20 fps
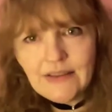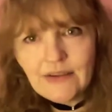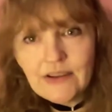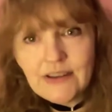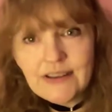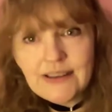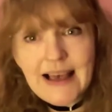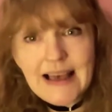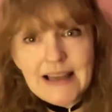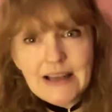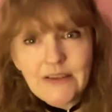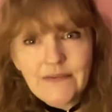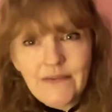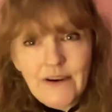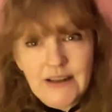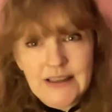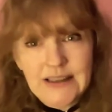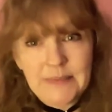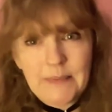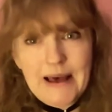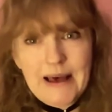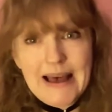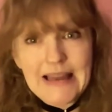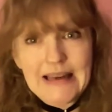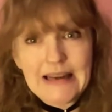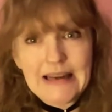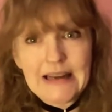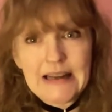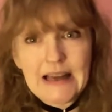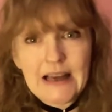either side of our
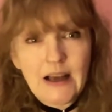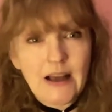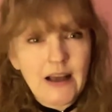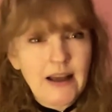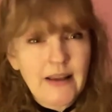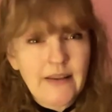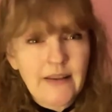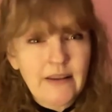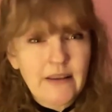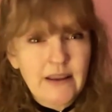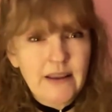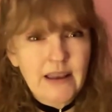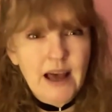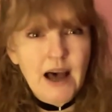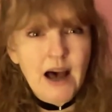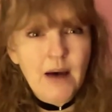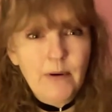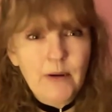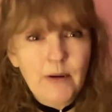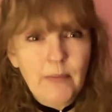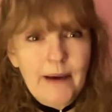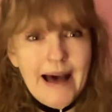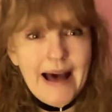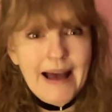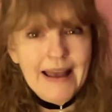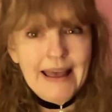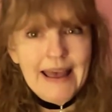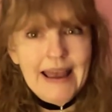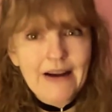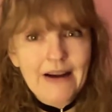spine at the upper
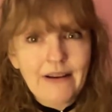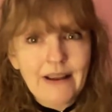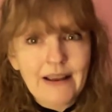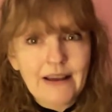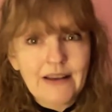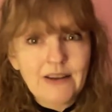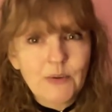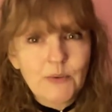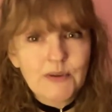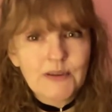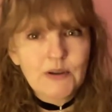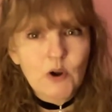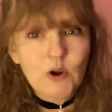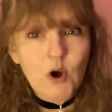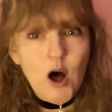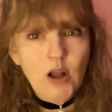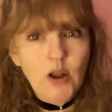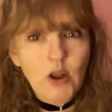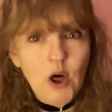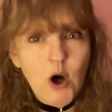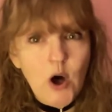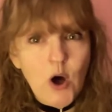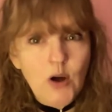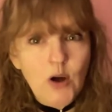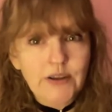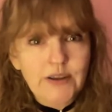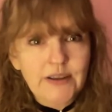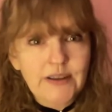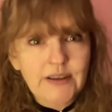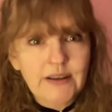back area. So it's not a
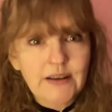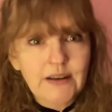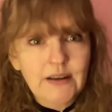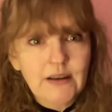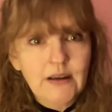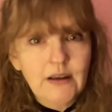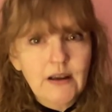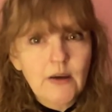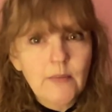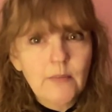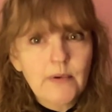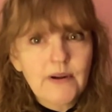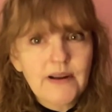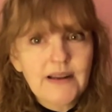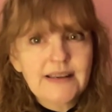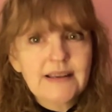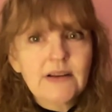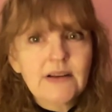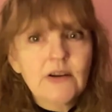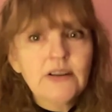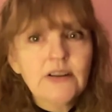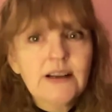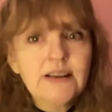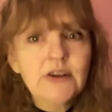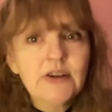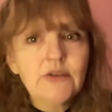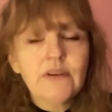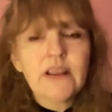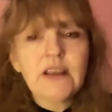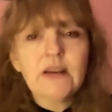lot, but it still does
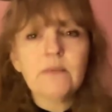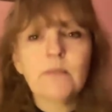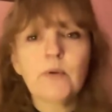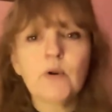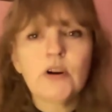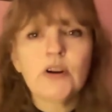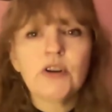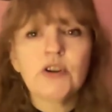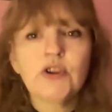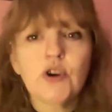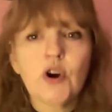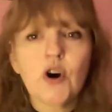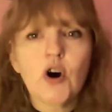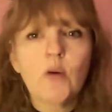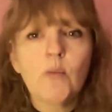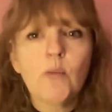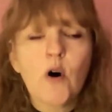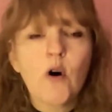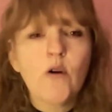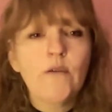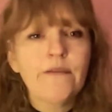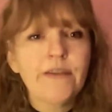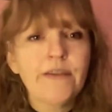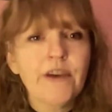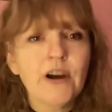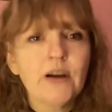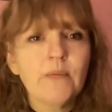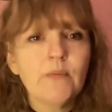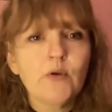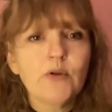a really important job of
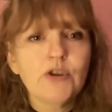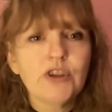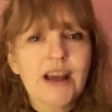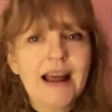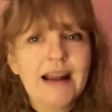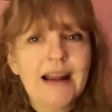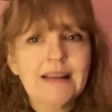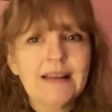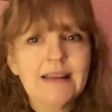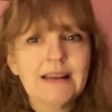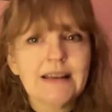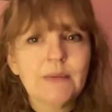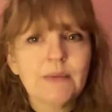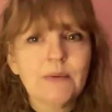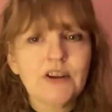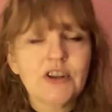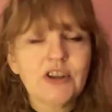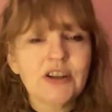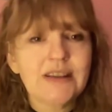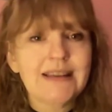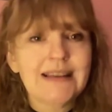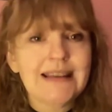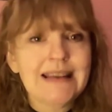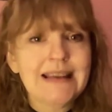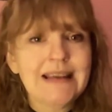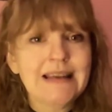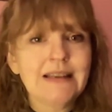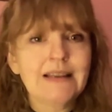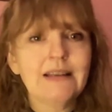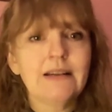thermogenesis, which is
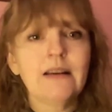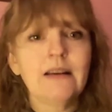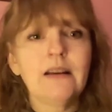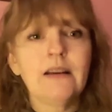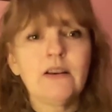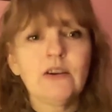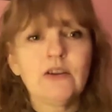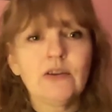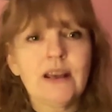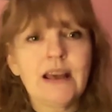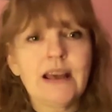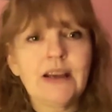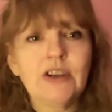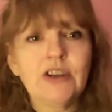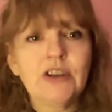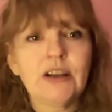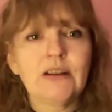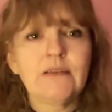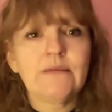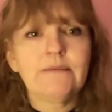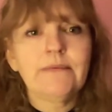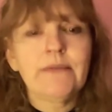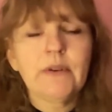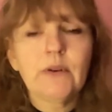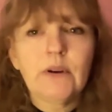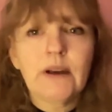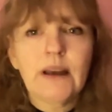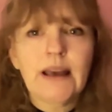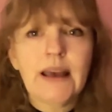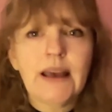heat creation.
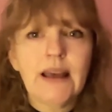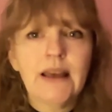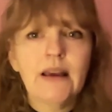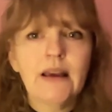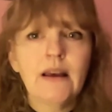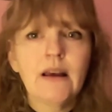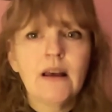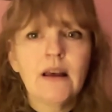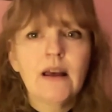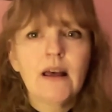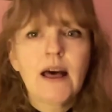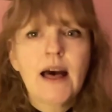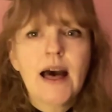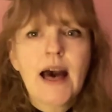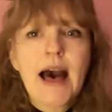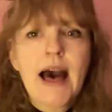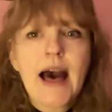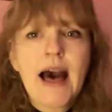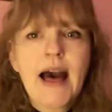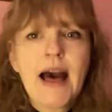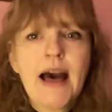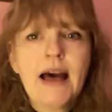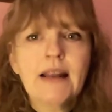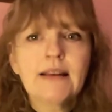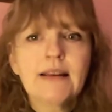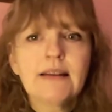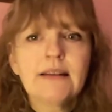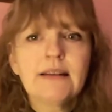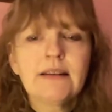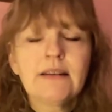Okay.
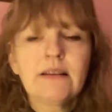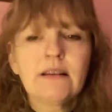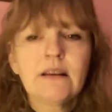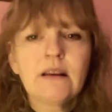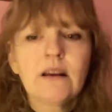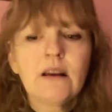And